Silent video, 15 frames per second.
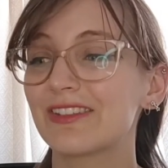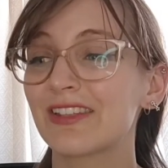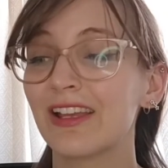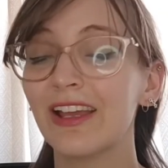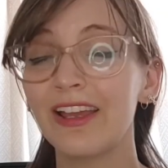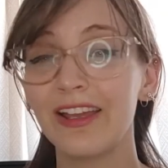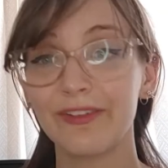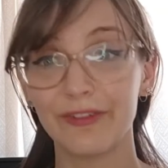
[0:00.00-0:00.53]

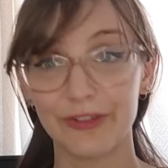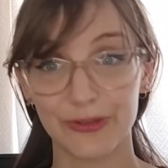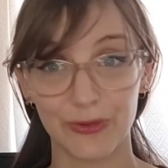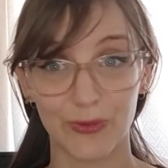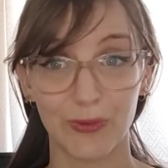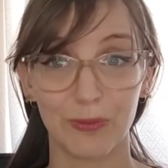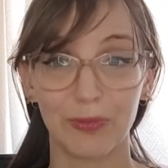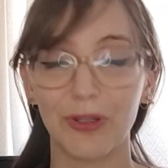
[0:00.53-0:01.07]
If it's
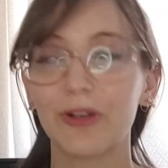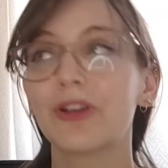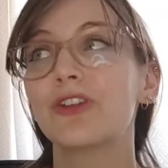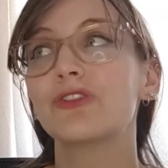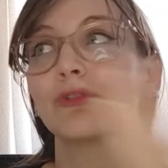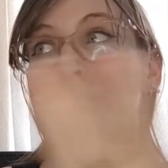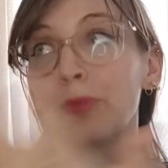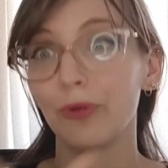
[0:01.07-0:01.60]
due to a
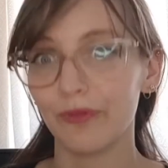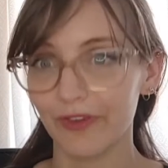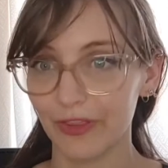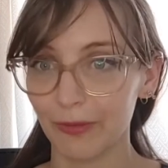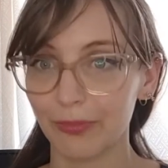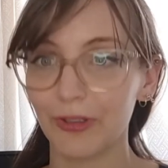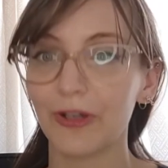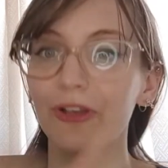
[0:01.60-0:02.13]
blockage, removing
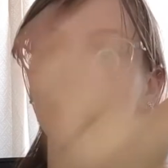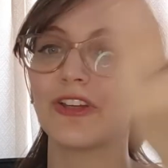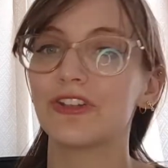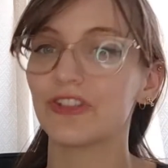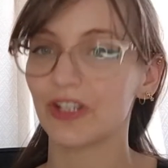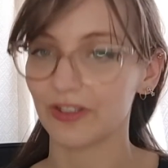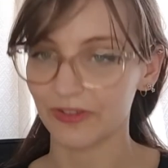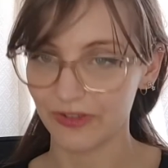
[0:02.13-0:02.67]
the
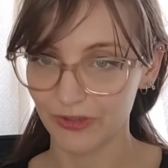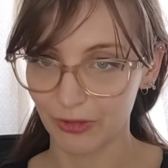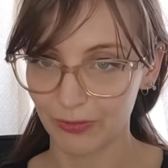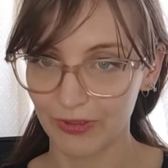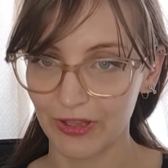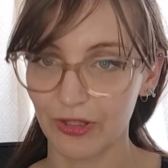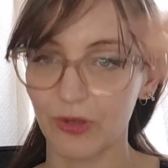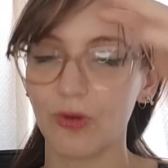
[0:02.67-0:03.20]
blockage and
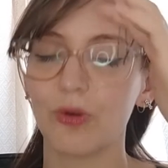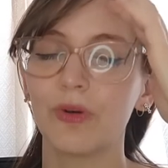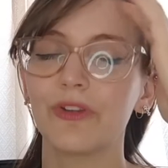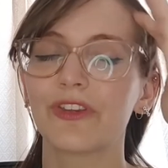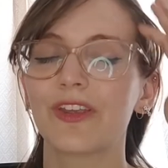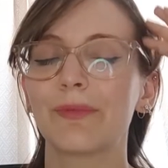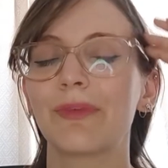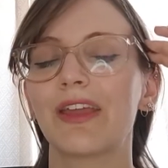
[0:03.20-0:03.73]
stopping the
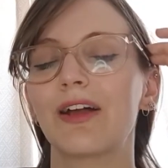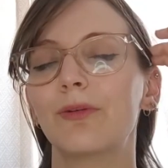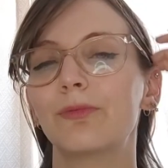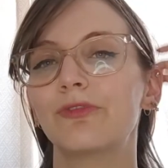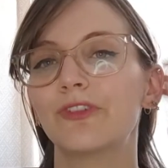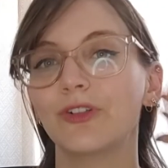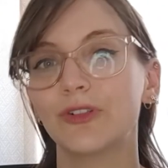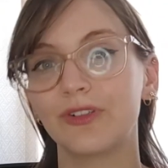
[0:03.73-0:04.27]
cause can be
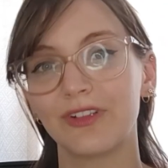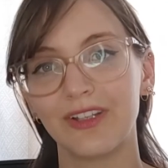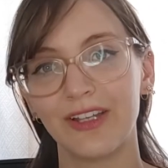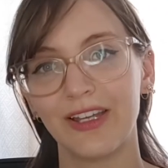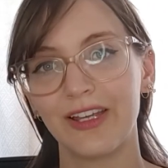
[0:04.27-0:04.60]
helpful.